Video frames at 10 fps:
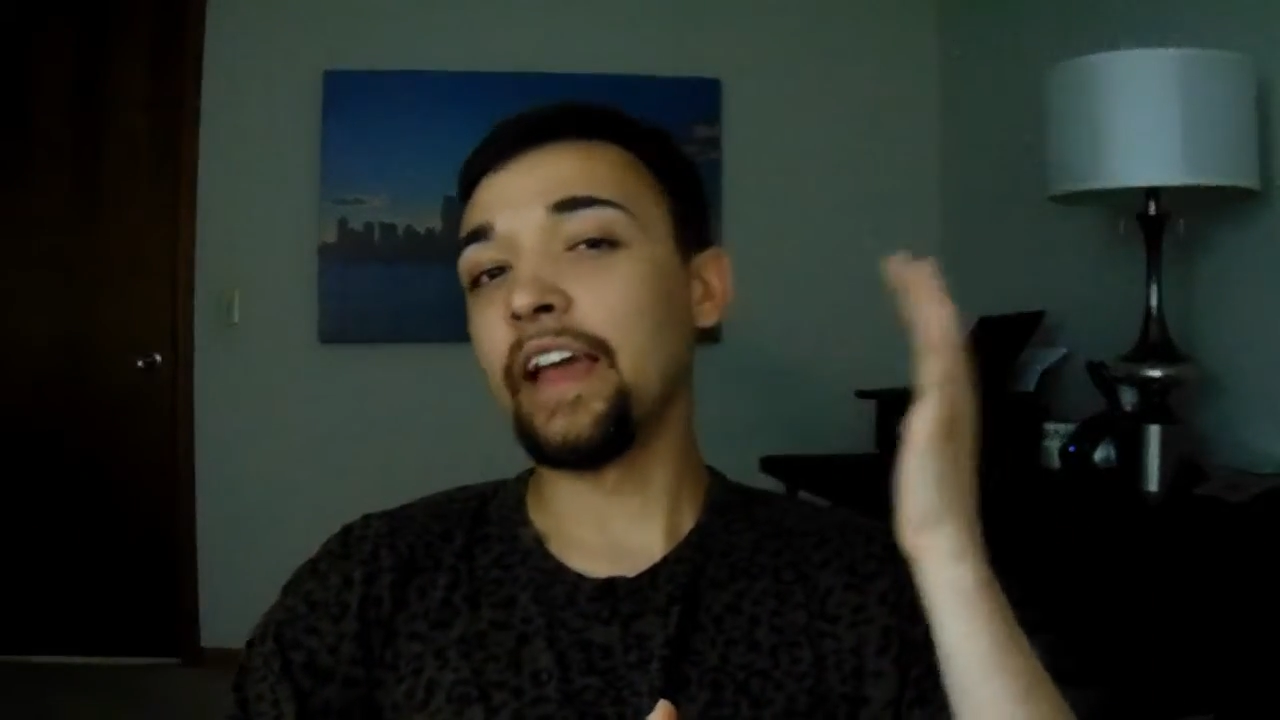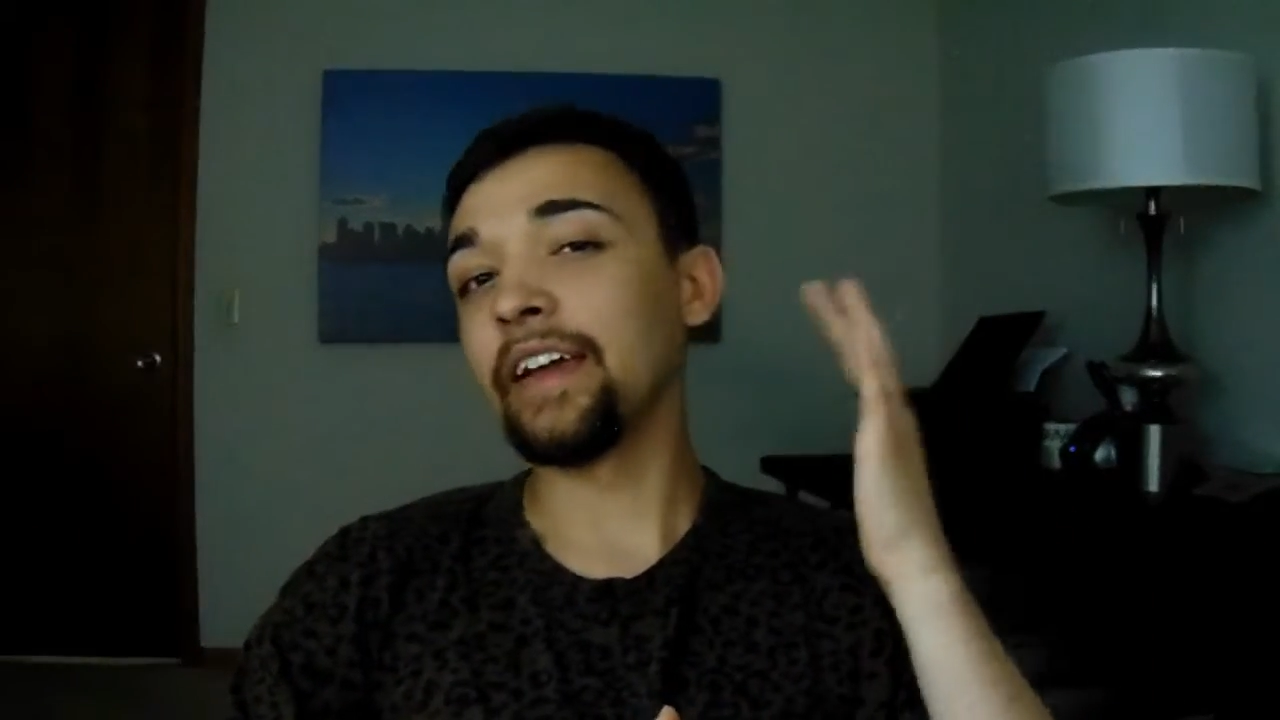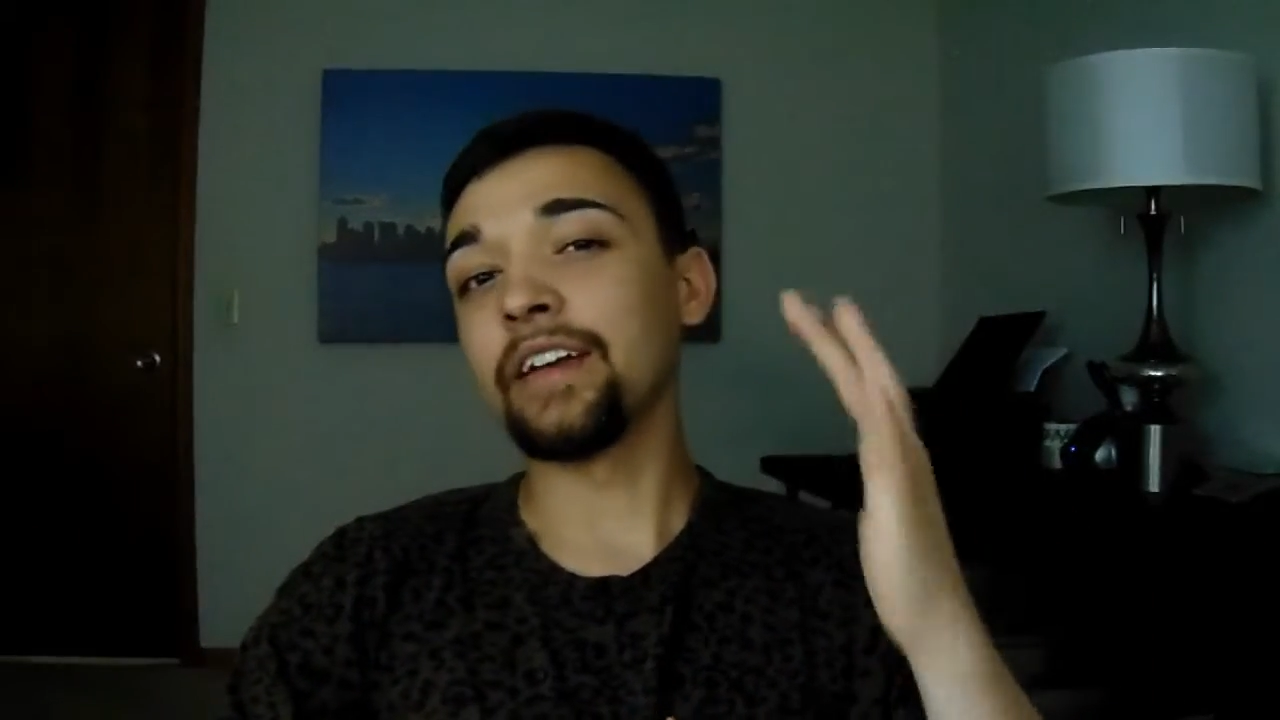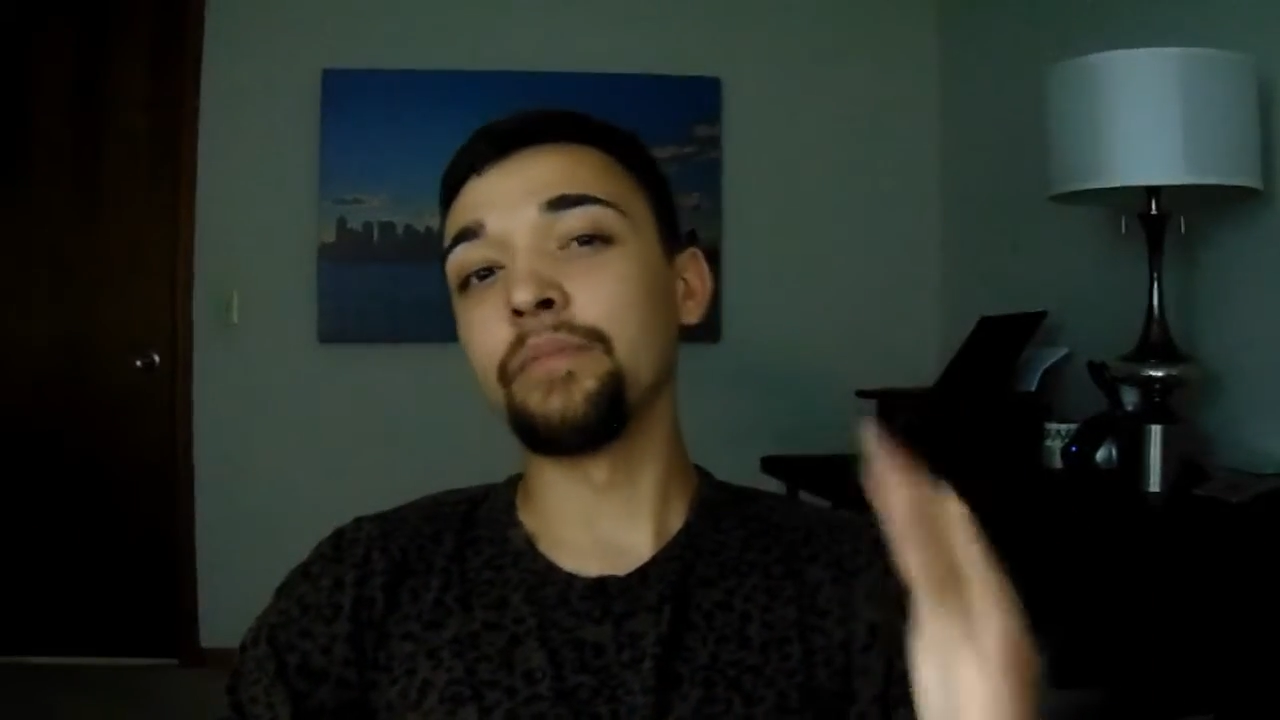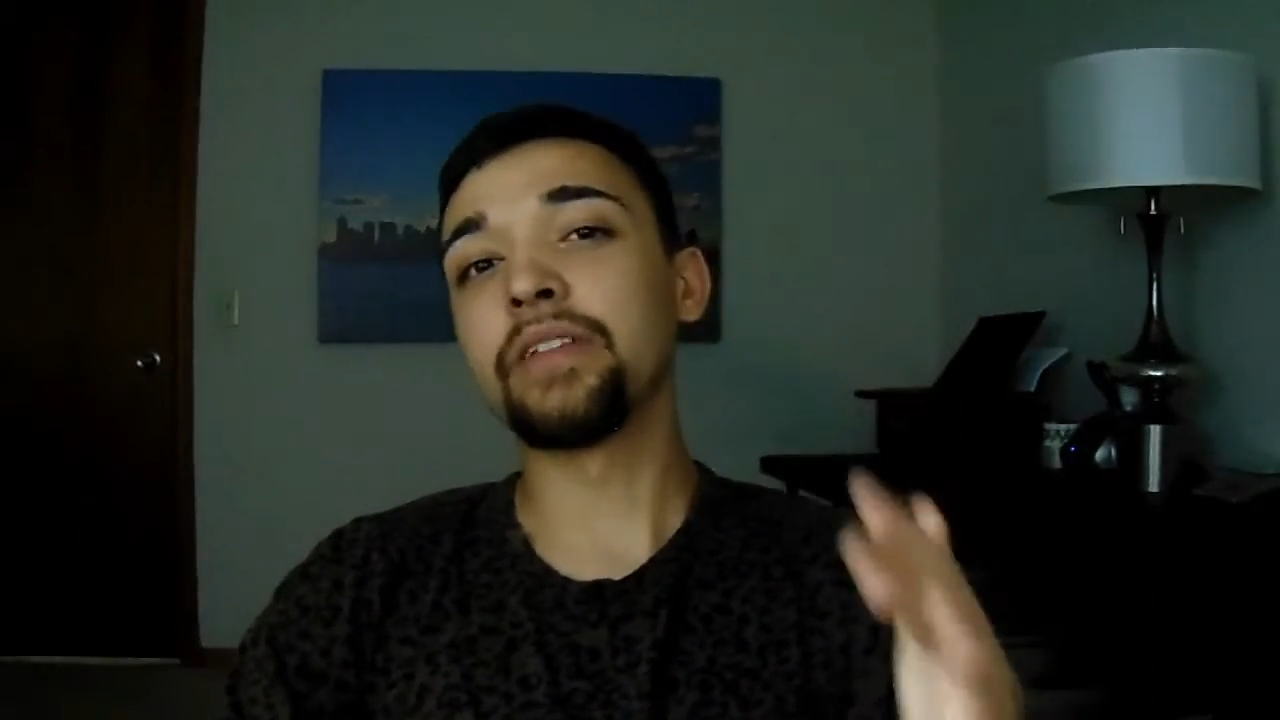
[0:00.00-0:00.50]

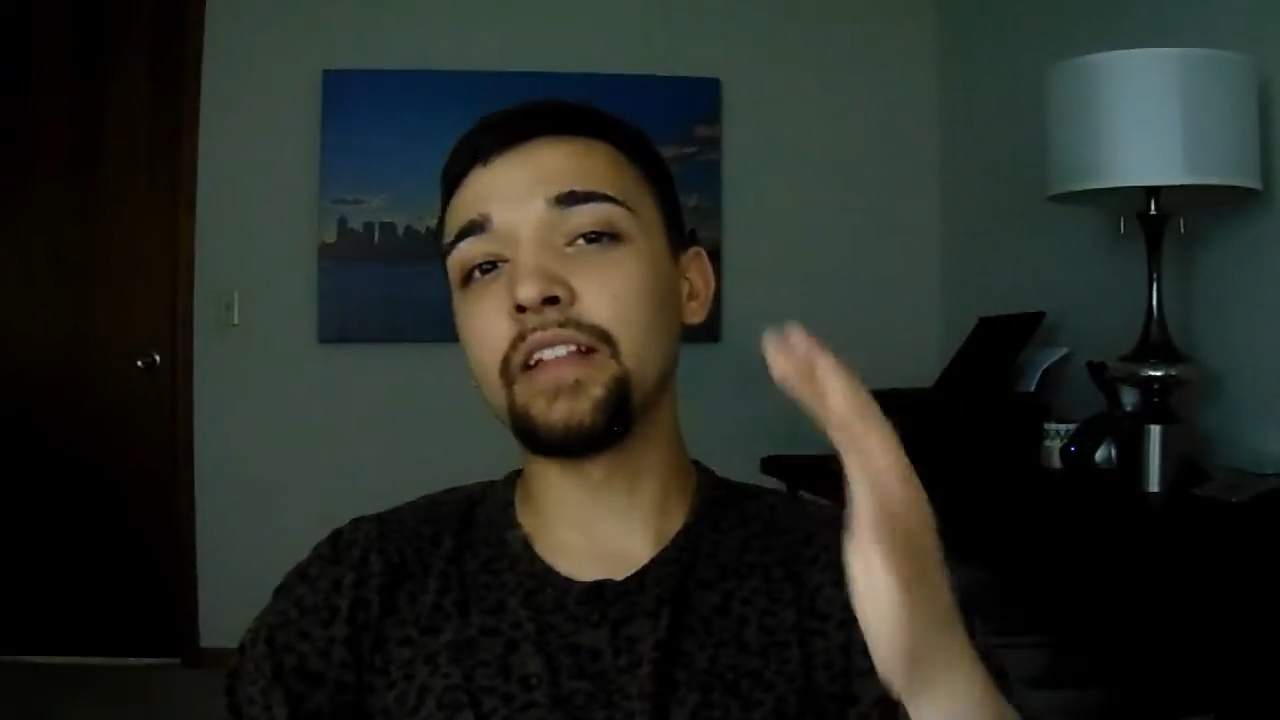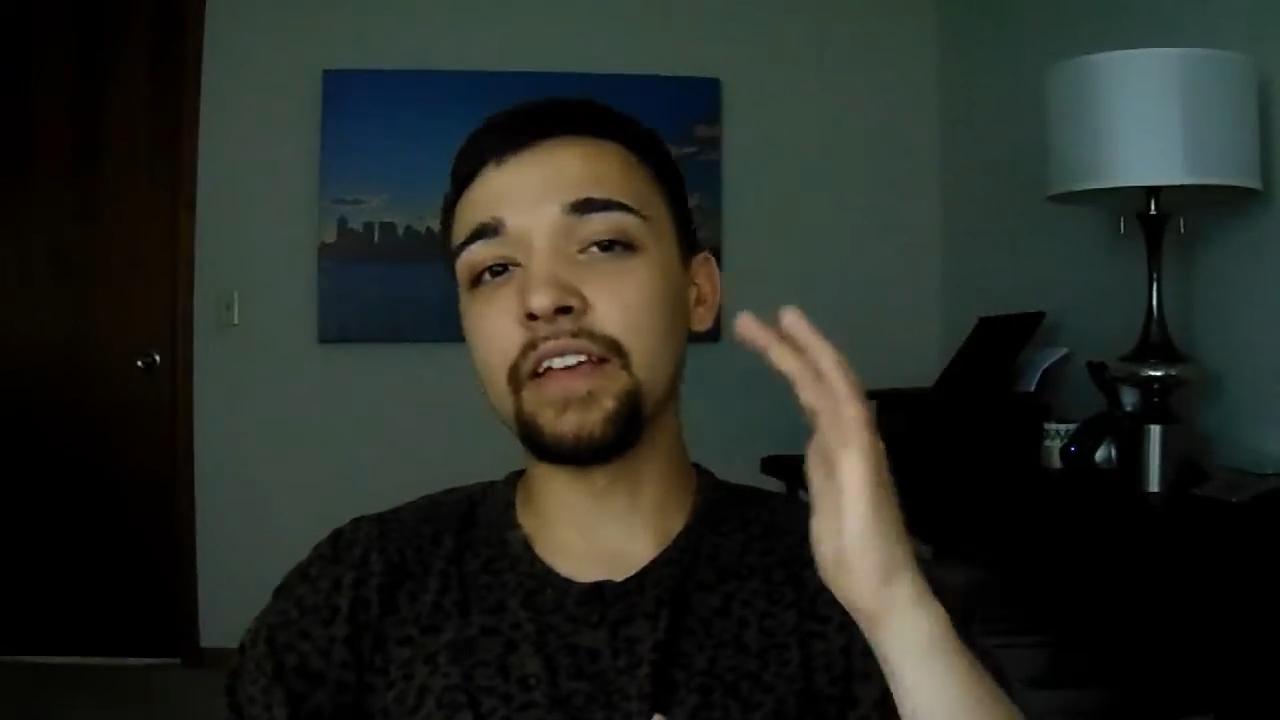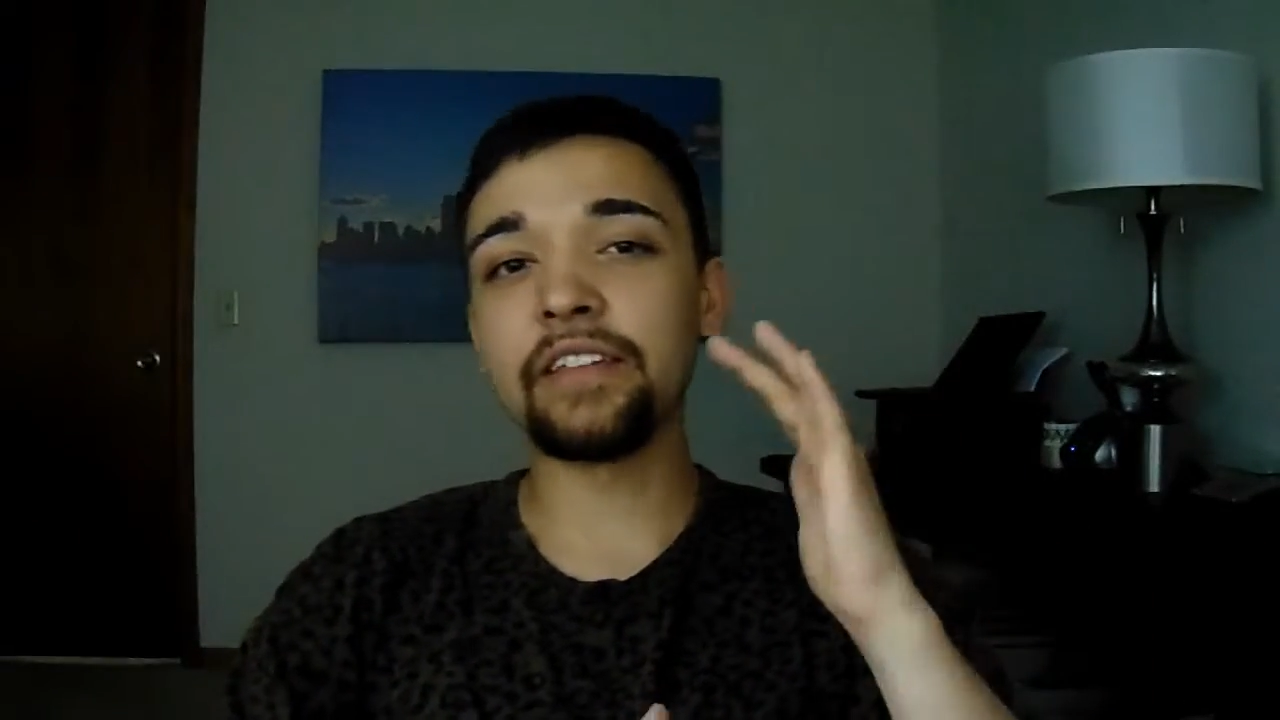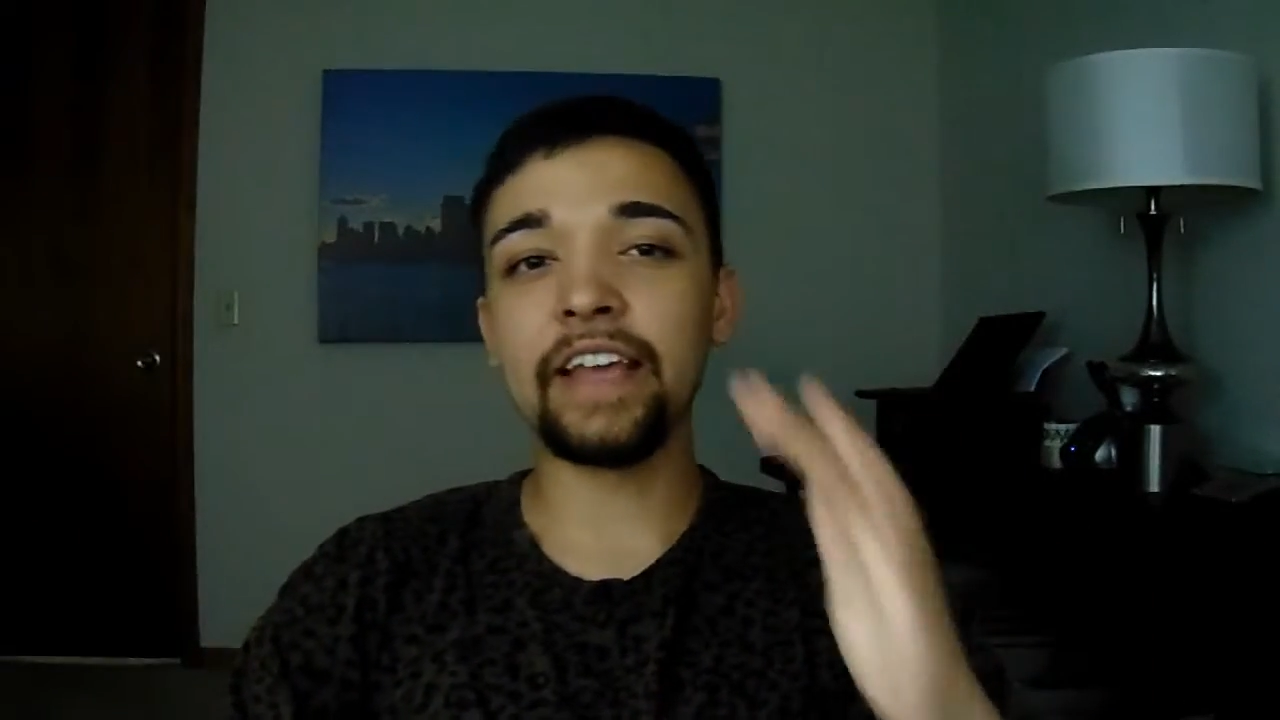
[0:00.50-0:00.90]
a completely